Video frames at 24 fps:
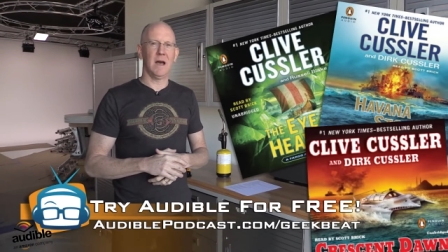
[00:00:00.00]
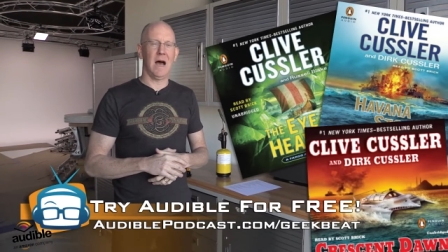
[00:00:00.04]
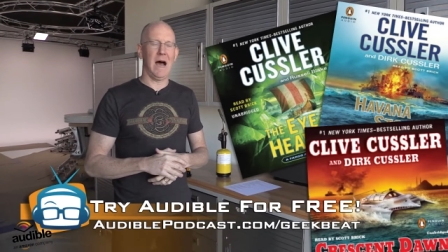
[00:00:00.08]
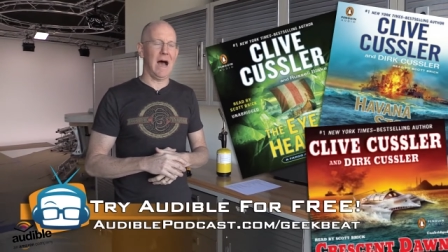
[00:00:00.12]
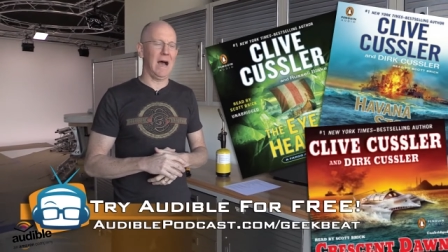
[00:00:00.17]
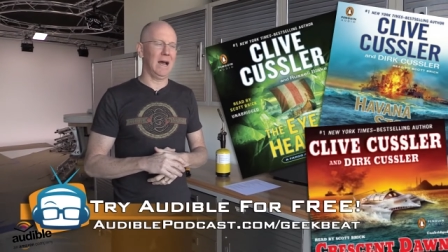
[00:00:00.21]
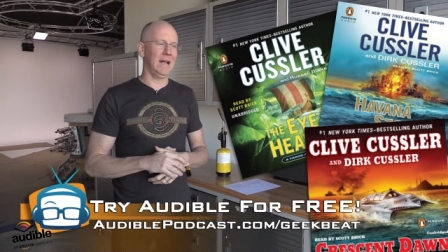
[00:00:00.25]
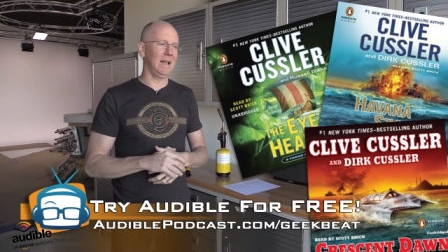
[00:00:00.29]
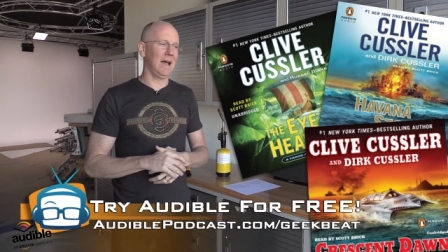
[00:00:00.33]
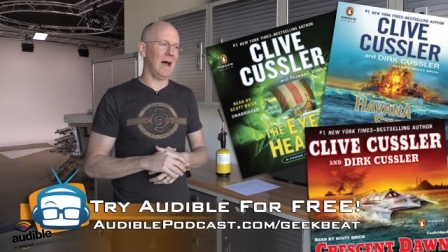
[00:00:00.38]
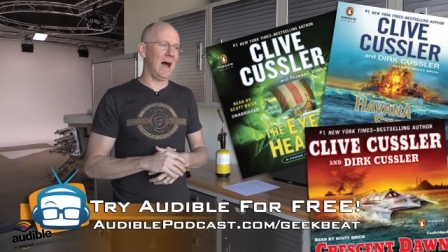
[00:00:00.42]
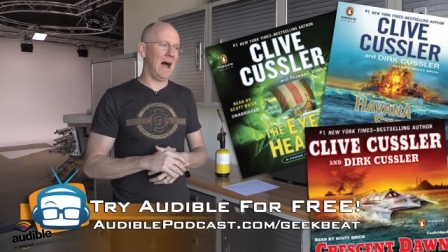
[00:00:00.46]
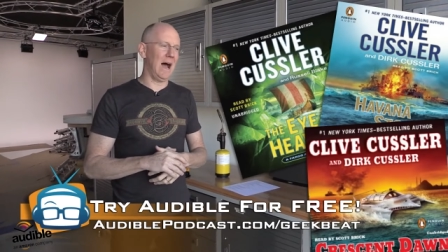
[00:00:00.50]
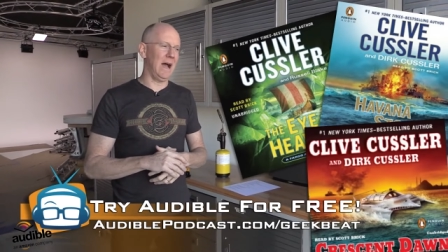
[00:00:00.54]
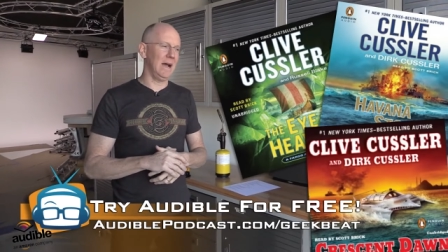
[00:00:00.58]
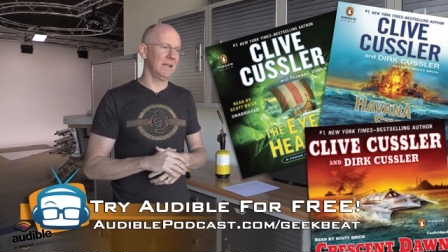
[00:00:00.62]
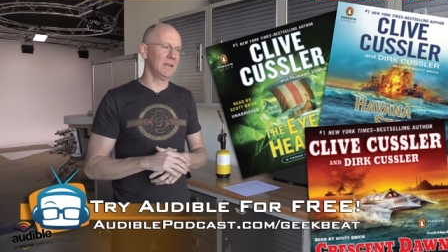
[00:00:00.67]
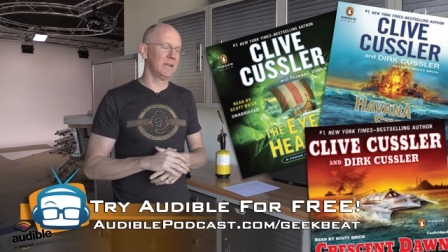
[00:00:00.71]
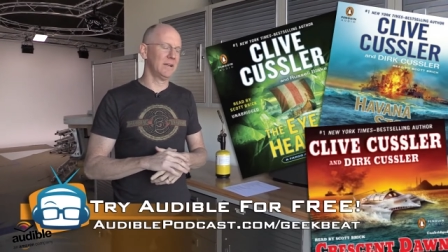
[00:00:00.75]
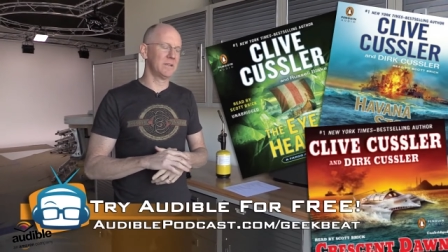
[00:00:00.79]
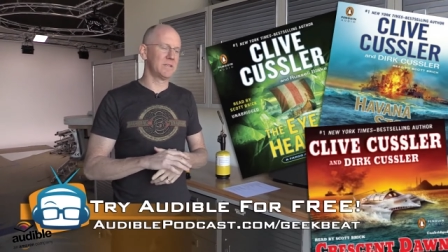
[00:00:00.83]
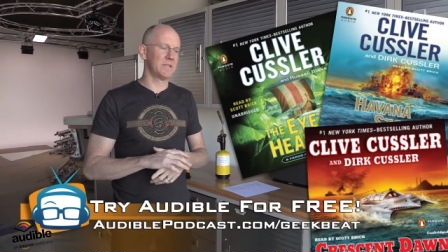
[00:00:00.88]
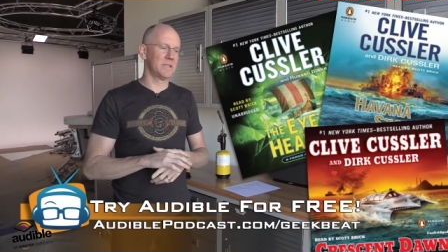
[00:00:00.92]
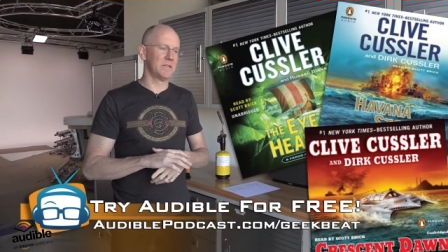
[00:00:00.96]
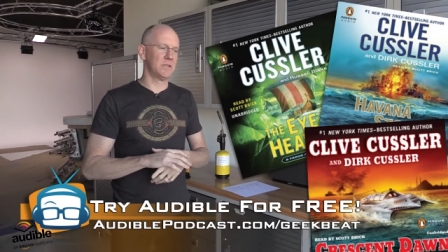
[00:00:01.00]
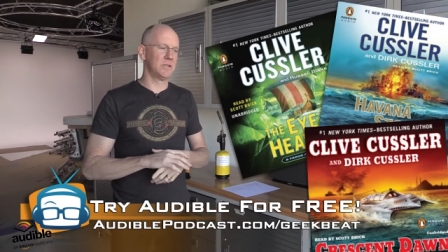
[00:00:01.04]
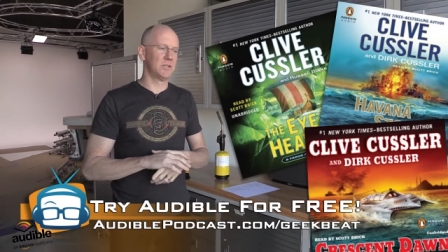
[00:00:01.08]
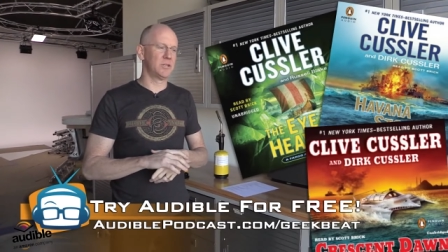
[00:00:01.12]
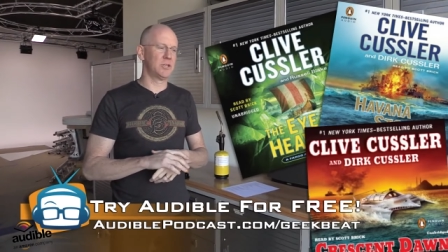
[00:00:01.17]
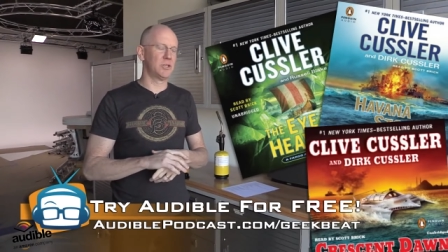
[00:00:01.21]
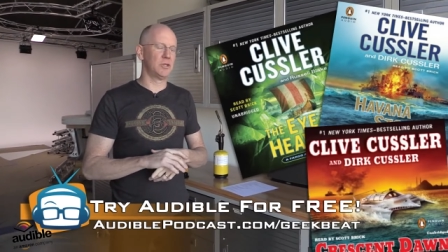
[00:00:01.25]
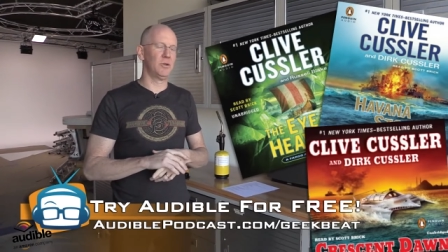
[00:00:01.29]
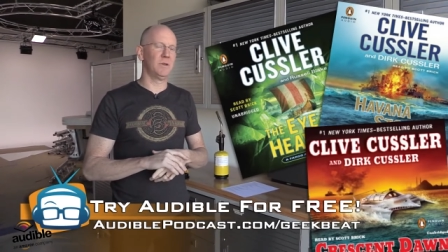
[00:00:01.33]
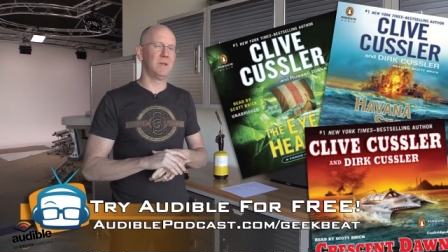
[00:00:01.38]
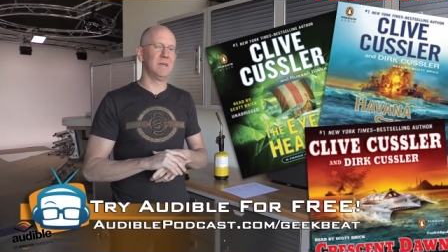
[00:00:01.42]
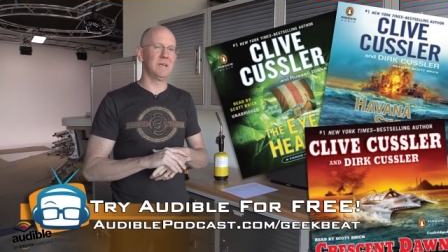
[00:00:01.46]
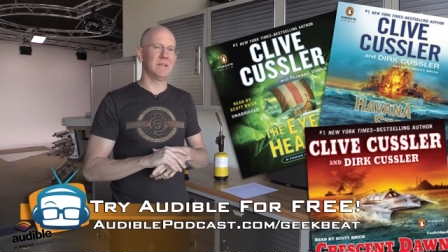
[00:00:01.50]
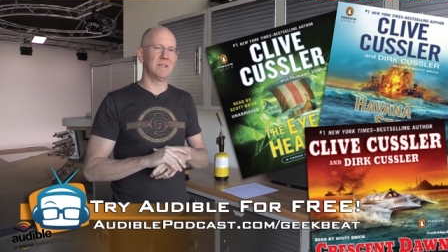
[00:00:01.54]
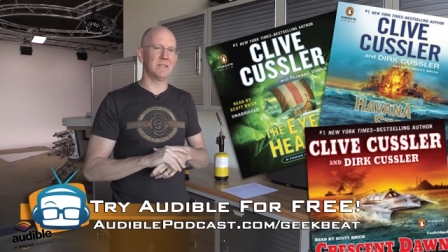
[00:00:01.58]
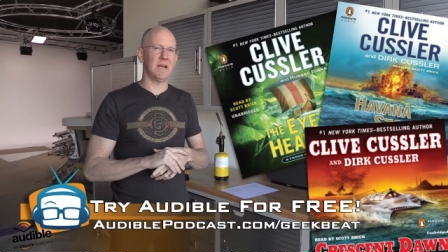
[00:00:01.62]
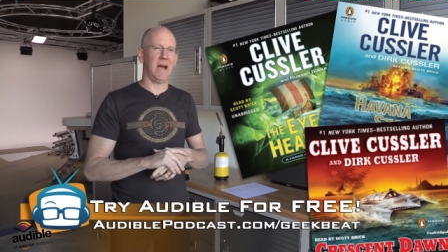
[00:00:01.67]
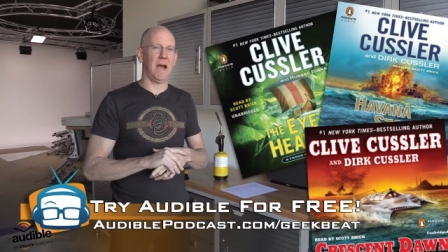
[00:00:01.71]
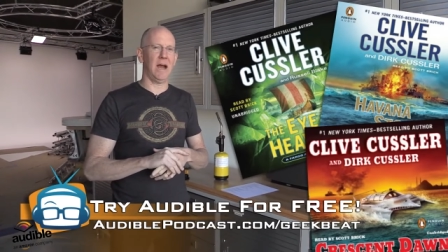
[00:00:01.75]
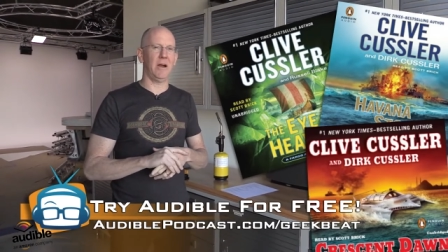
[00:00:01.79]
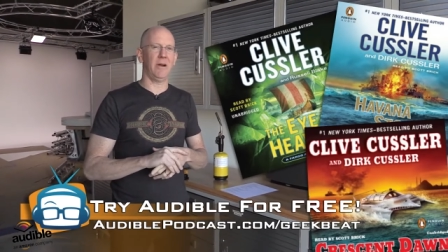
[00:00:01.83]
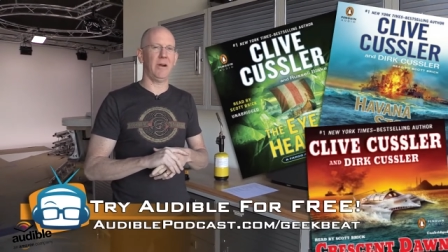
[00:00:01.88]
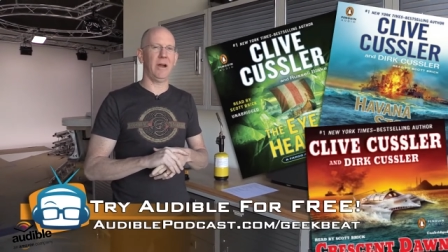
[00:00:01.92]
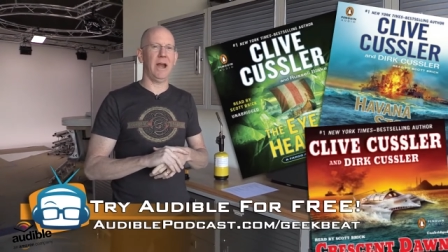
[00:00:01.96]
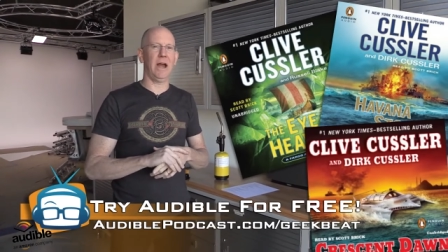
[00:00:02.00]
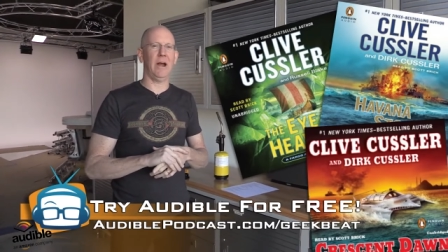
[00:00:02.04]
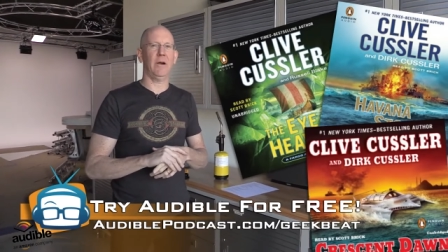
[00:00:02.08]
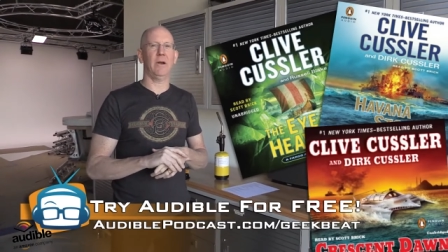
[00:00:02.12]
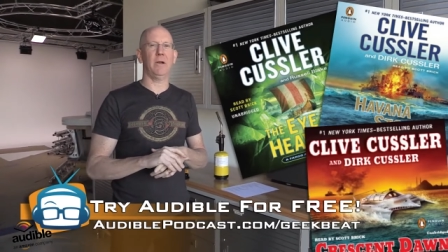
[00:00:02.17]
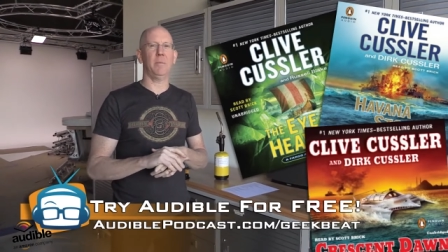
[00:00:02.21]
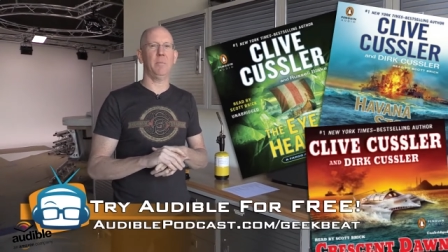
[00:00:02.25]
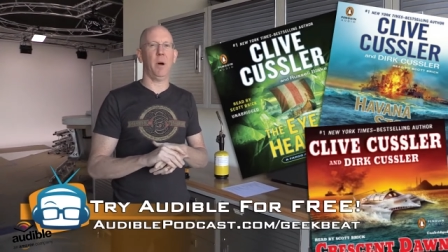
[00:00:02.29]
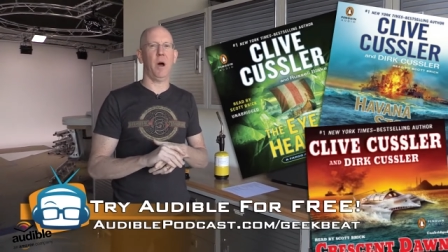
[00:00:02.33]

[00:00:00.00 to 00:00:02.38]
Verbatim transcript: I listened to the entire Harry